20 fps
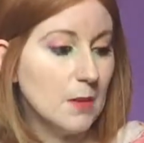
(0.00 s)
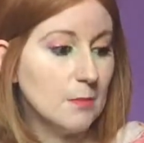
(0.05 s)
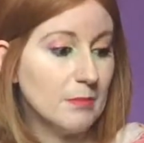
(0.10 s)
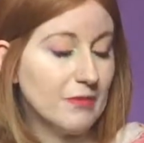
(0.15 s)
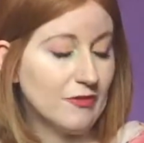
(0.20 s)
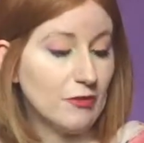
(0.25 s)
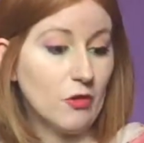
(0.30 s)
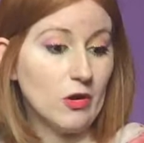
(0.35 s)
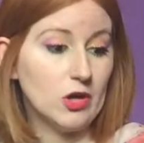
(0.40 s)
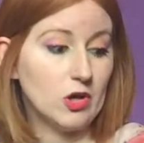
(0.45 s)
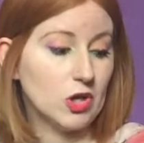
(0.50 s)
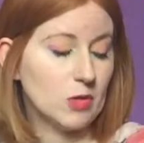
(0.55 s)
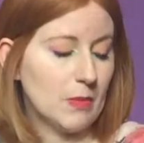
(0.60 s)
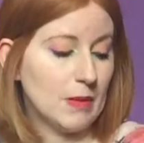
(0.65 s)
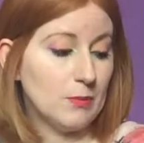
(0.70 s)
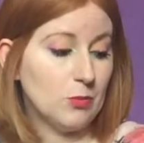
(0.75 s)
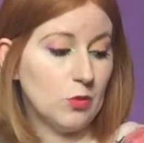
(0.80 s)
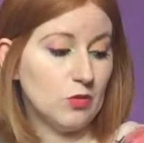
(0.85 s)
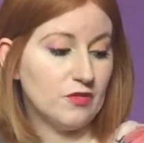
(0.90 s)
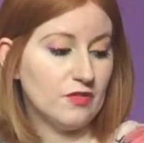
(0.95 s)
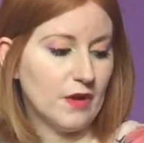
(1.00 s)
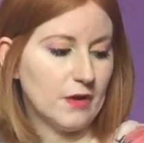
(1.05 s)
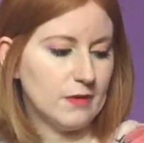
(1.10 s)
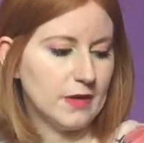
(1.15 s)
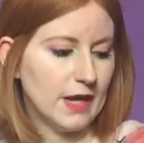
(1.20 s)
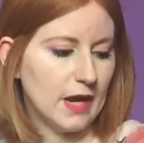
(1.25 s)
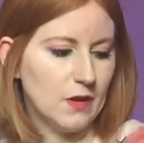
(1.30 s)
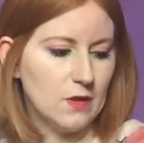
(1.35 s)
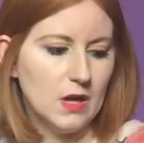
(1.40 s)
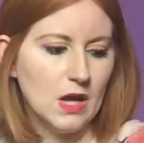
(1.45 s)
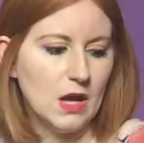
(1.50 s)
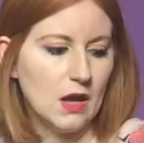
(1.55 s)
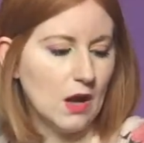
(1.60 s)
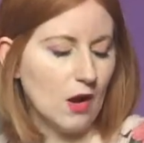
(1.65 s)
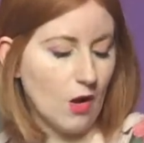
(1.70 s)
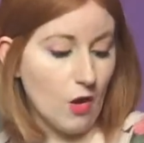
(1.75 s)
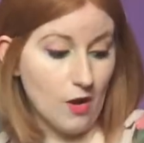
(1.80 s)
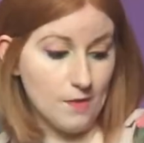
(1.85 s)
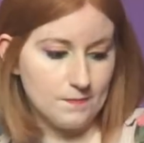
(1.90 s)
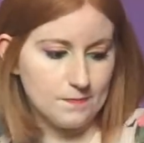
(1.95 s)
Before I look at my portfolio,
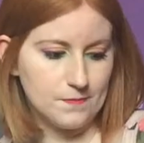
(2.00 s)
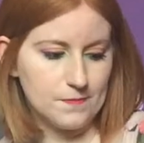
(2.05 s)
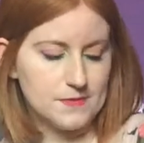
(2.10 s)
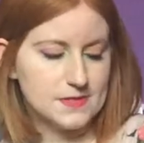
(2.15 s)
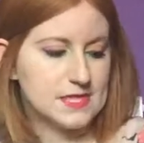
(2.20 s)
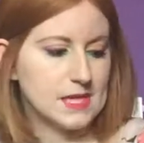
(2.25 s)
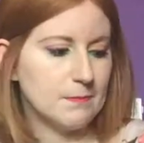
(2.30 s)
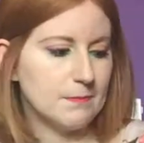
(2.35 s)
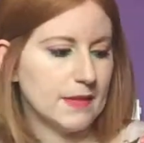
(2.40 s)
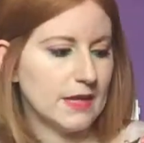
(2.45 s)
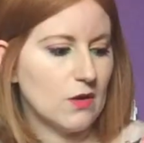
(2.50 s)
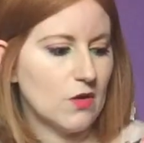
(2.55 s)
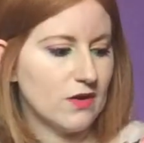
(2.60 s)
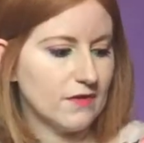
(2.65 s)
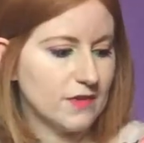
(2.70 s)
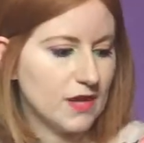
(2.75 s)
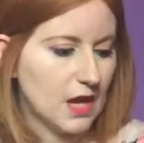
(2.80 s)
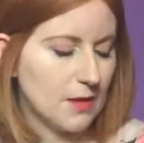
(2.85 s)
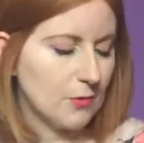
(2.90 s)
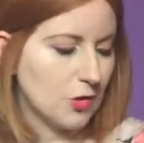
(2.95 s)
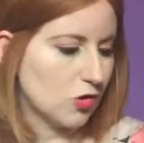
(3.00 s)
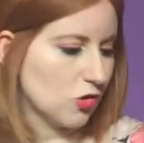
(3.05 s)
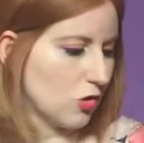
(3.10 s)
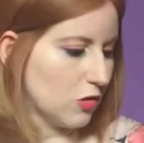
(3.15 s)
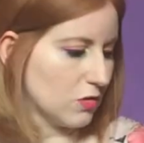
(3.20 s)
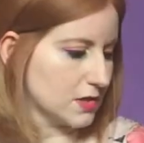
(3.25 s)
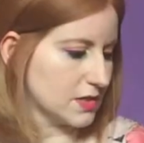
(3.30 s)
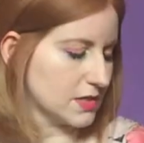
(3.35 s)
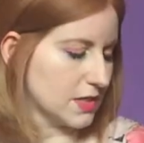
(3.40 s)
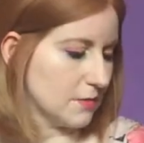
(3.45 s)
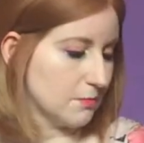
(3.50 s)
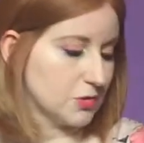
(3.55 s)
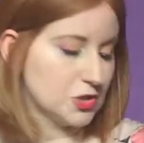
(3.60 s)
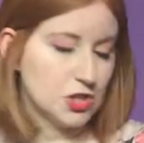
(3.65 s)
something I've come across,